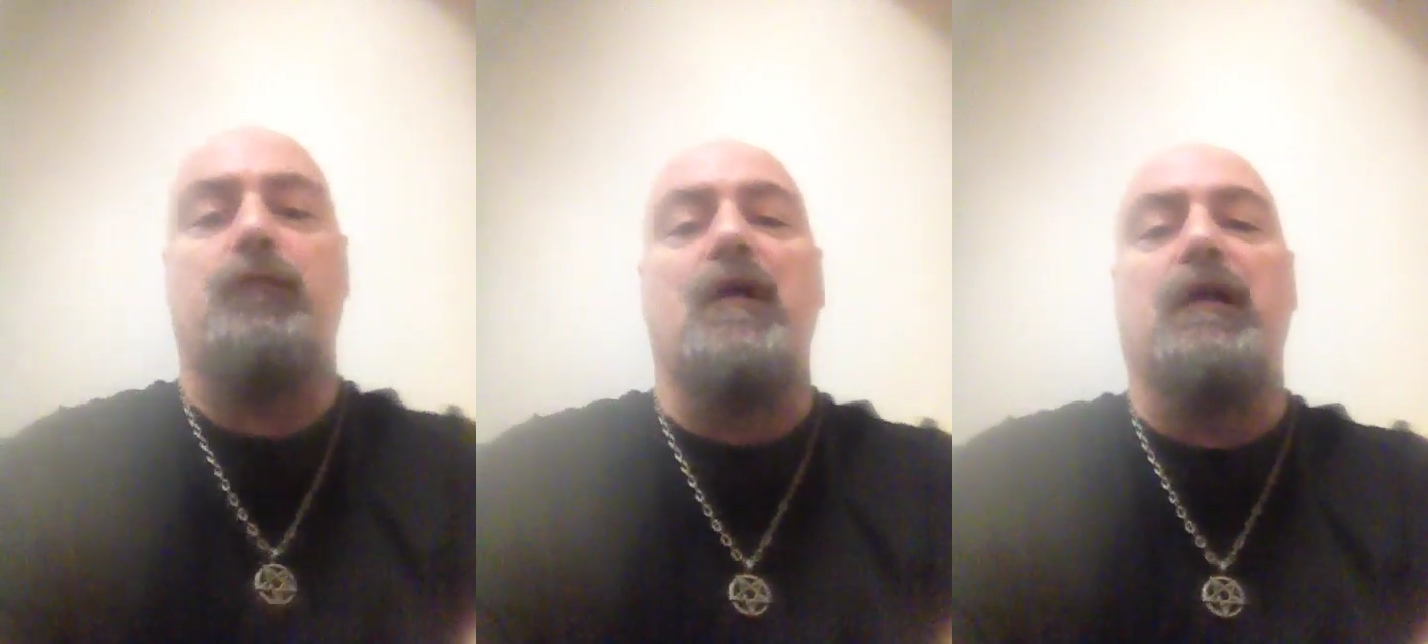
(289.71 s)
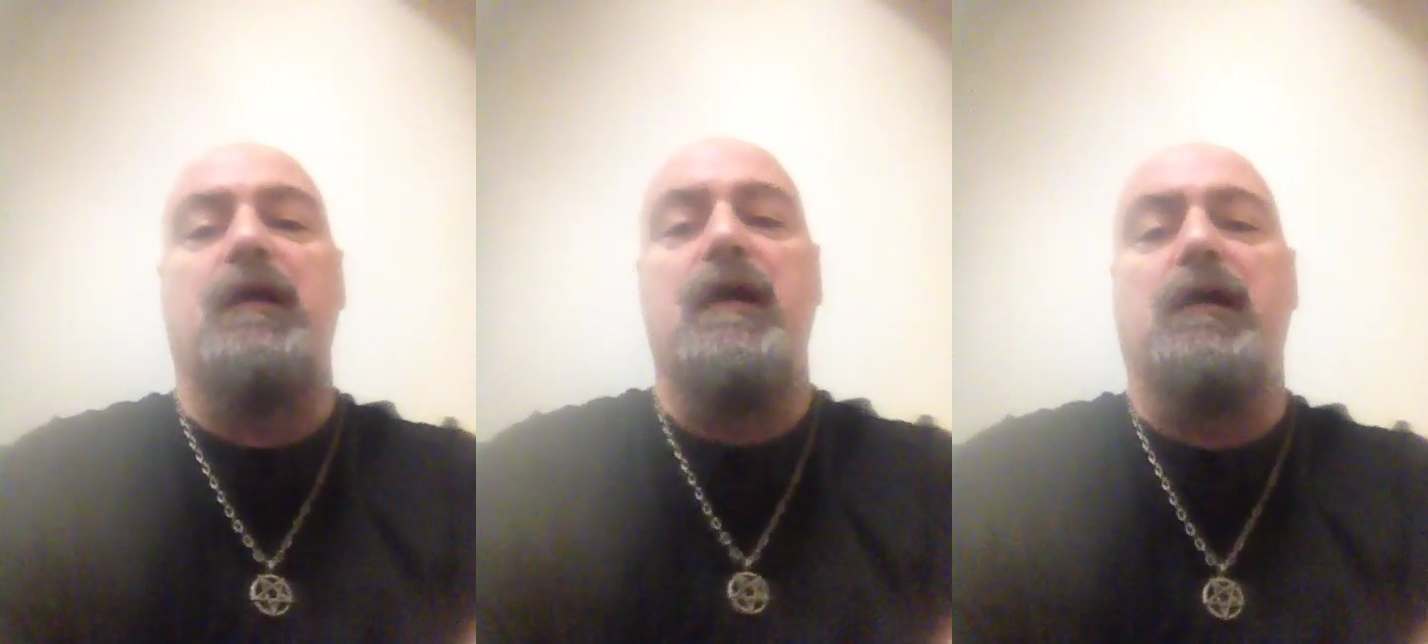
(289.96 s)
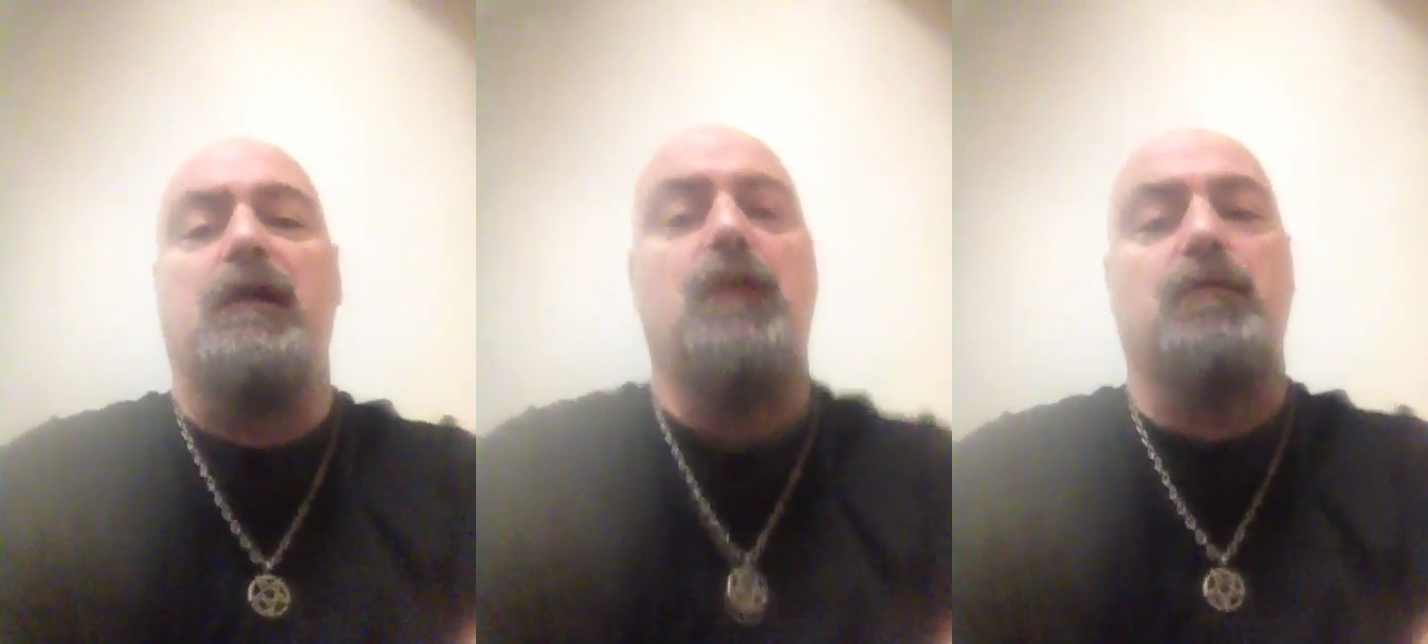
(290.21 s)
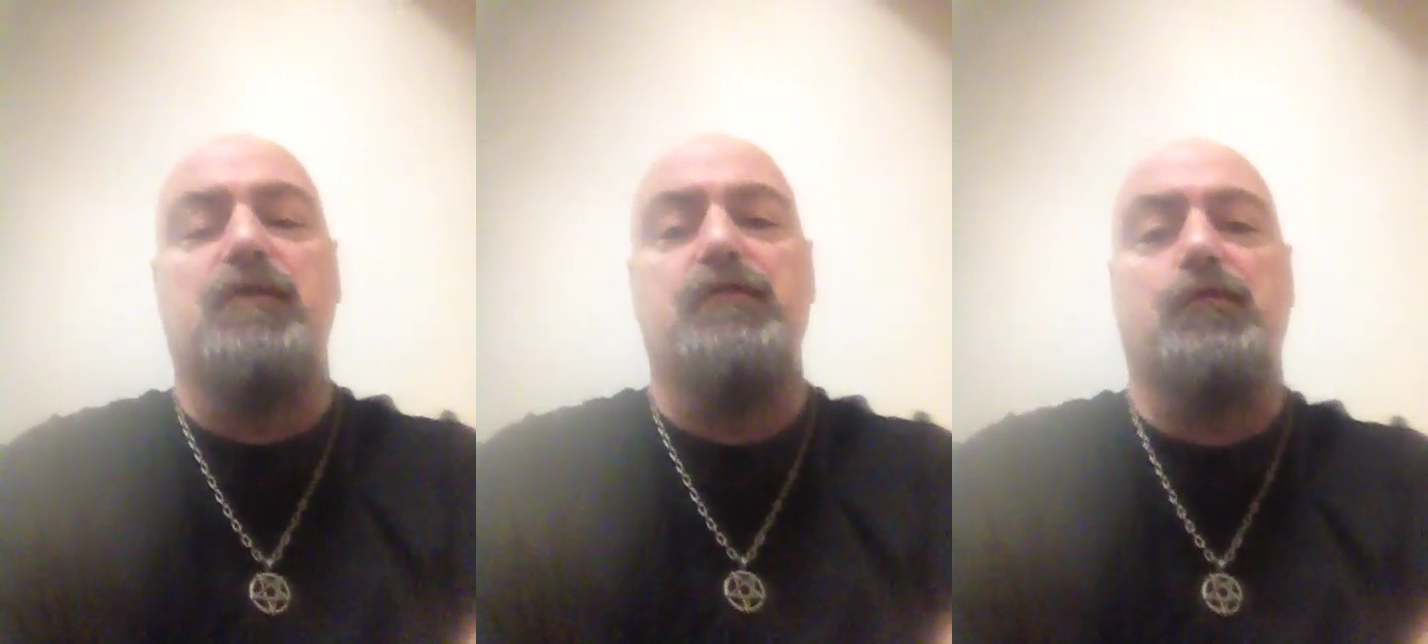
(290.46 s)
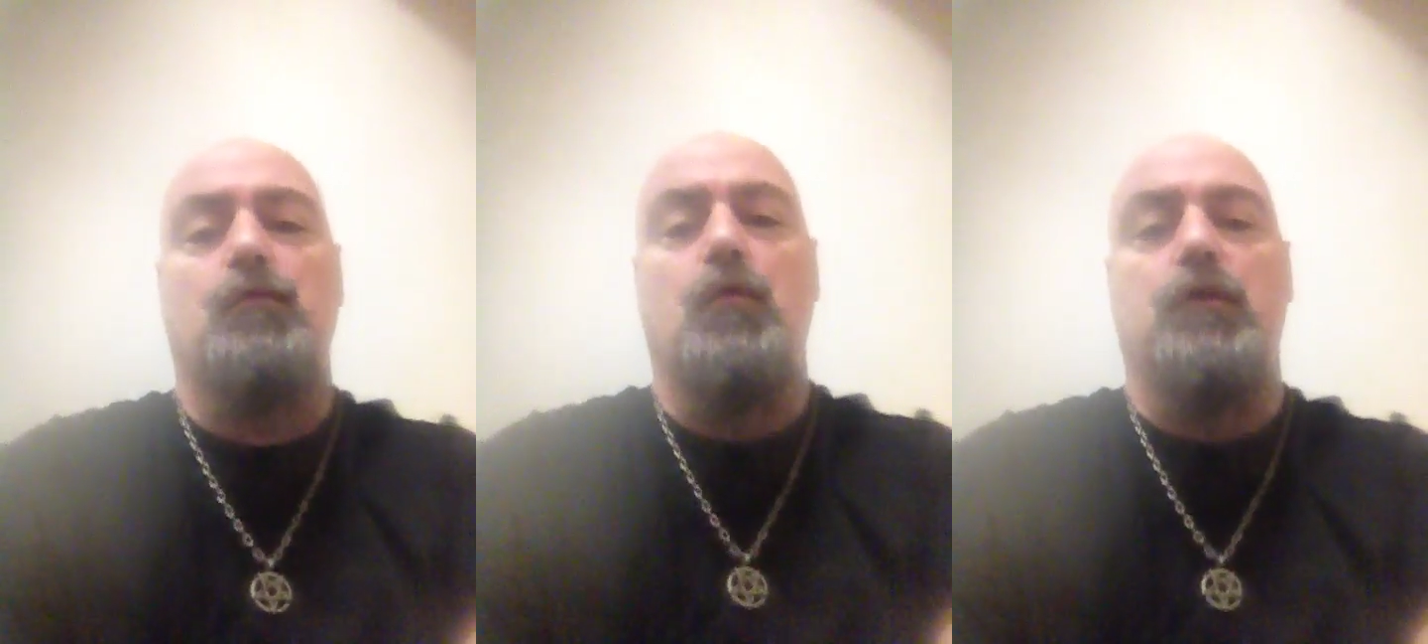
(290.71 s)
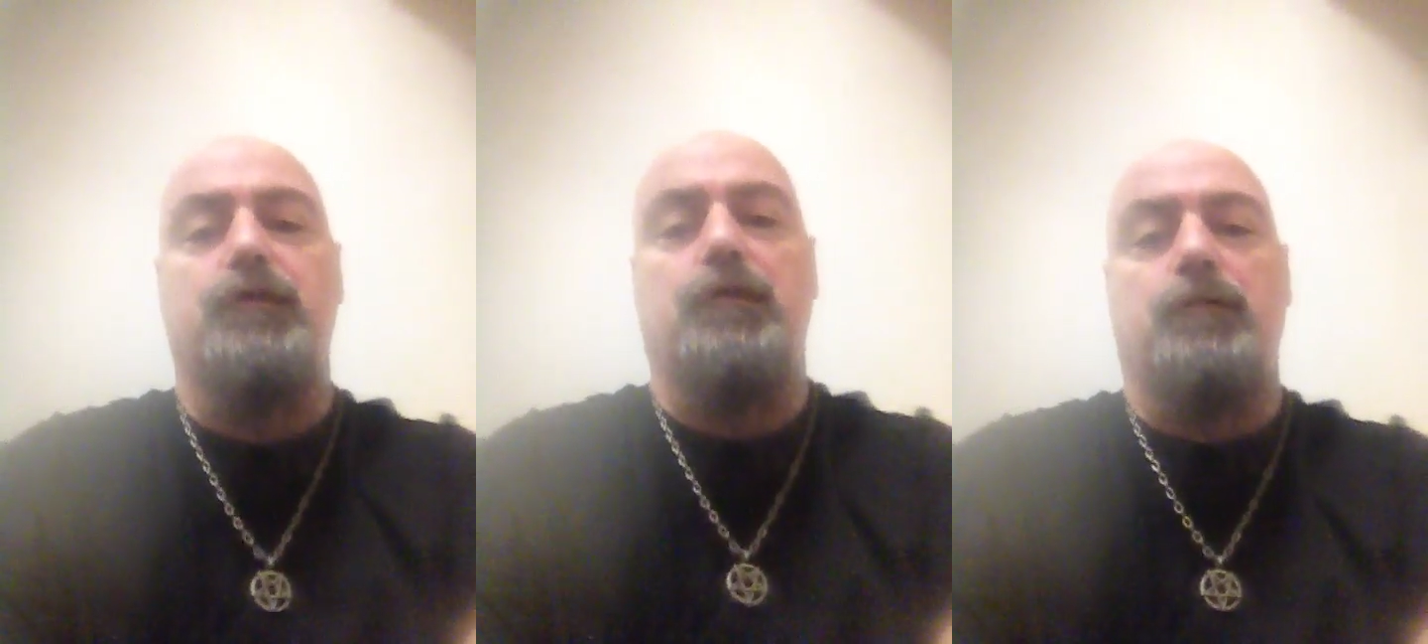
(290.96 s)
fucking hanging on a piece of
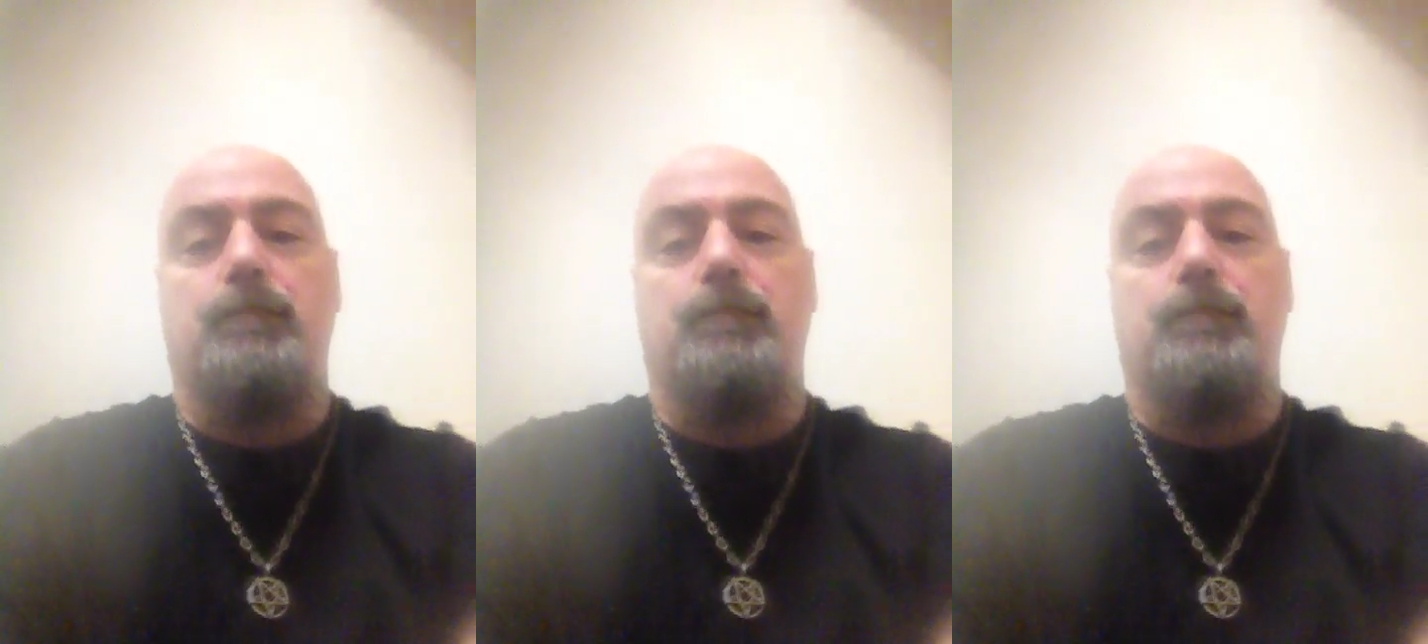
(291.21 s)
wood.